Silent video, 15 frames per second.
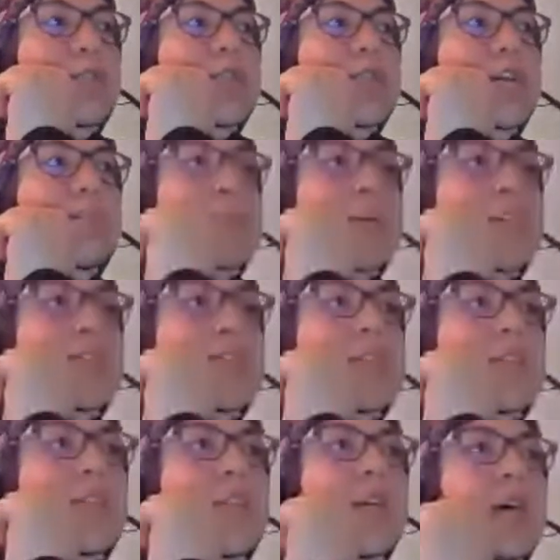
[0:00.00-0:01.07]
start by
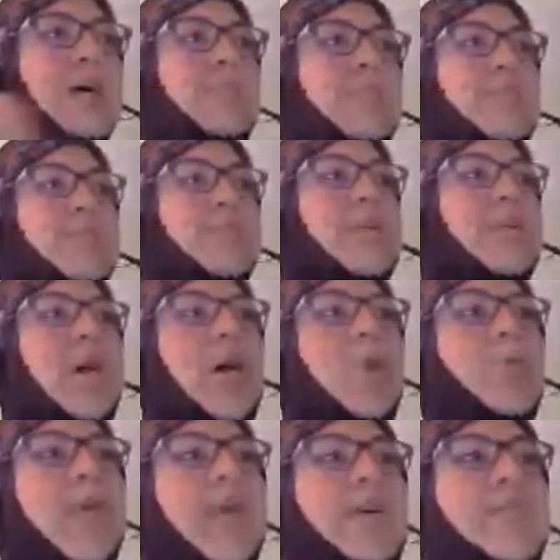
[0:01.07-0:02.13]
setting up how
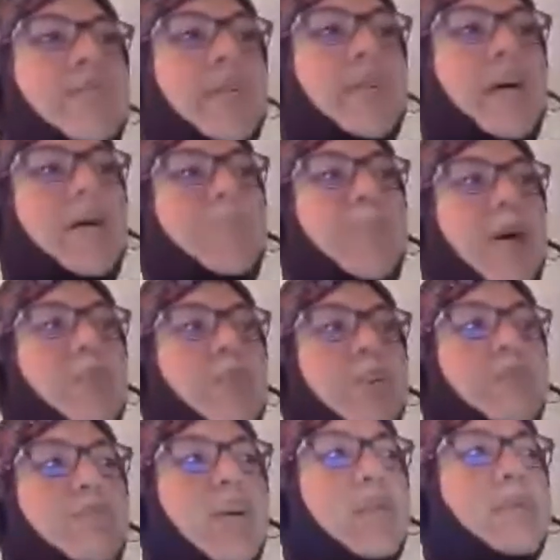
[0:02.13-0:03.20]
we can set up our
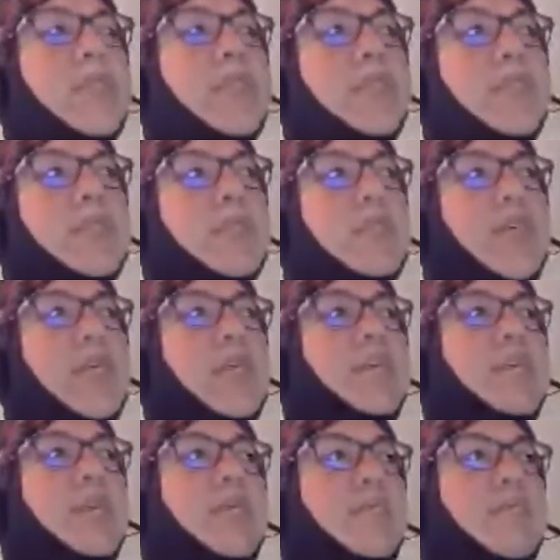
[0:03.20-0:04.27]
environments.
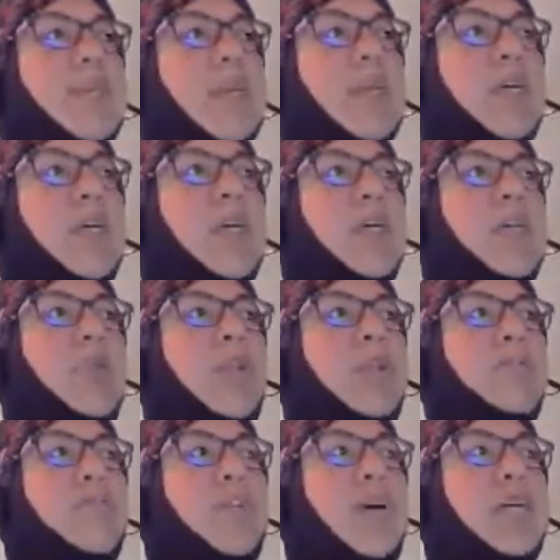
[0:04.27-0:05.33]
Here you
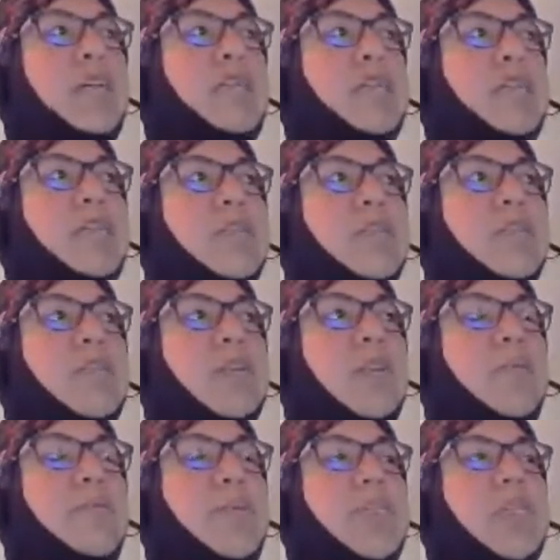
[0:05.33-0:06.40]
can find in
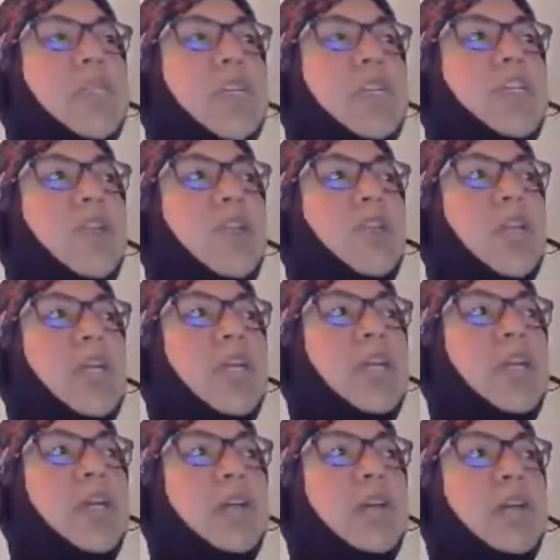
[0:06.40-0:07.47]
the presentation the
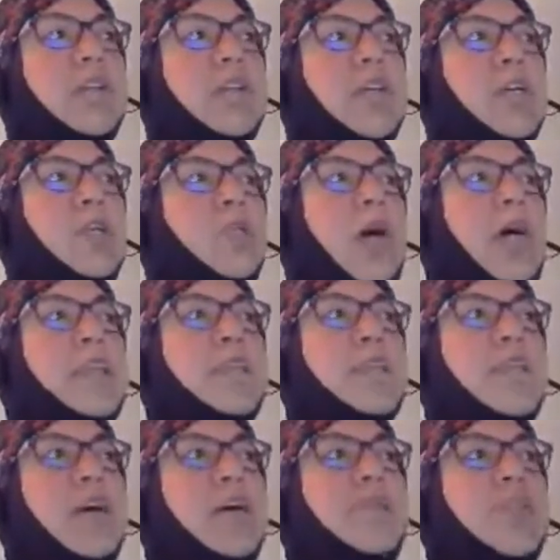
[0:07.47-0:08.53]
link to
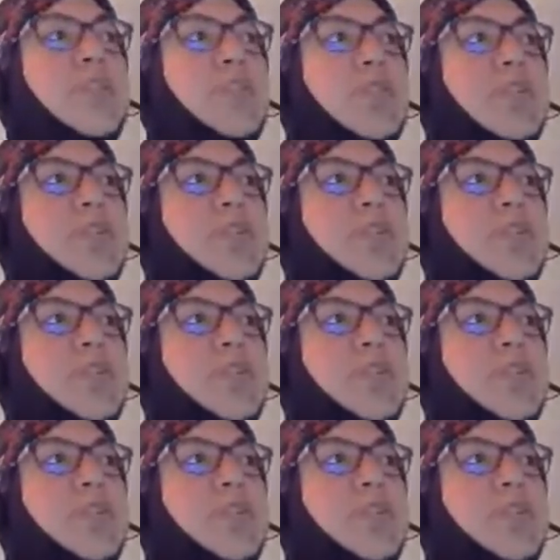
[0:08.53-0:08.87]
install Visual